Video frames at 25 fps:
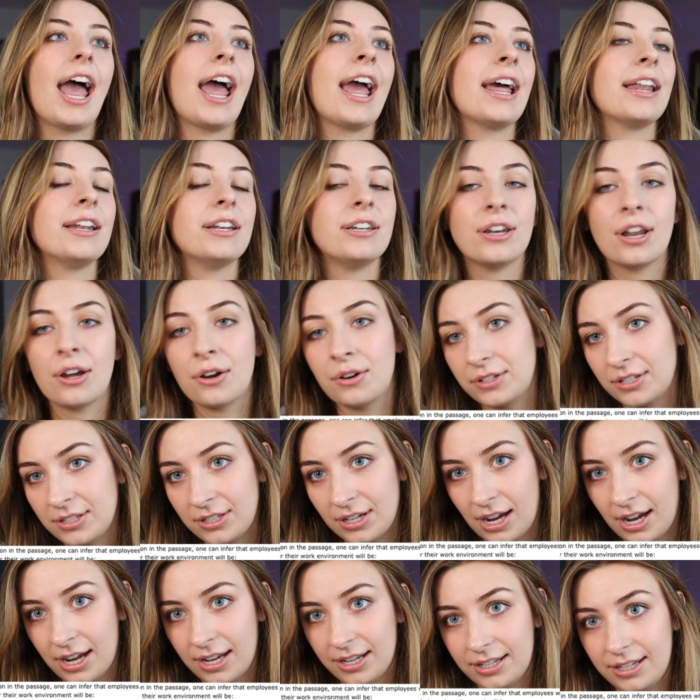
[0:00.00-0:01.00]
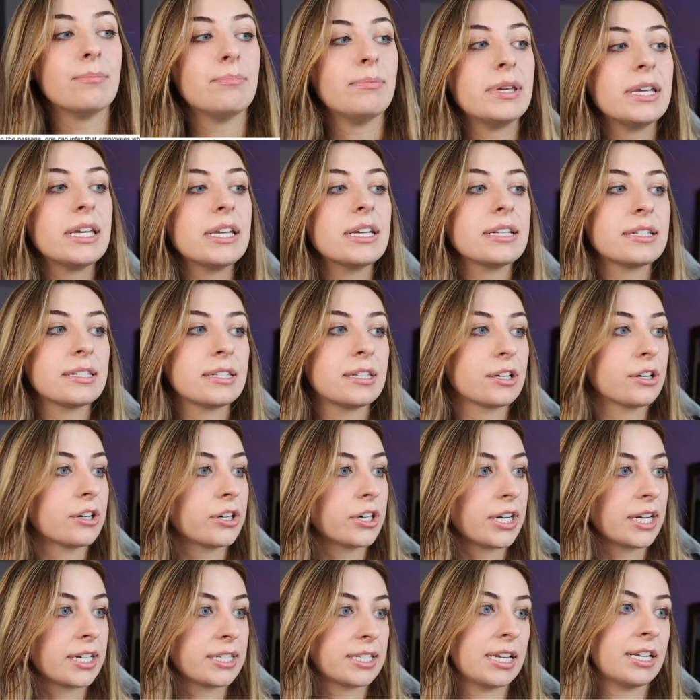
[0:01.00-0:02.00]
And no, it's not. B is the
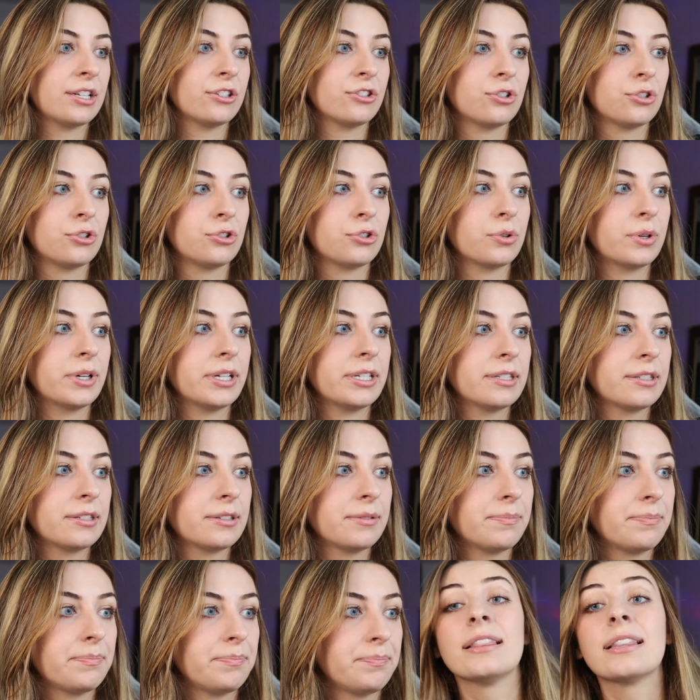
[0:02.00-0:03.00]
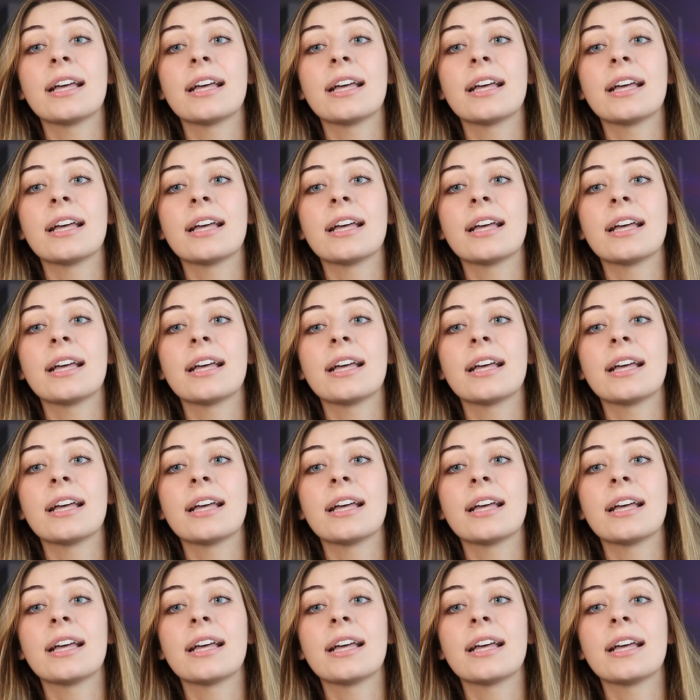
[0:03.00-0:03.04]
correct answer choice.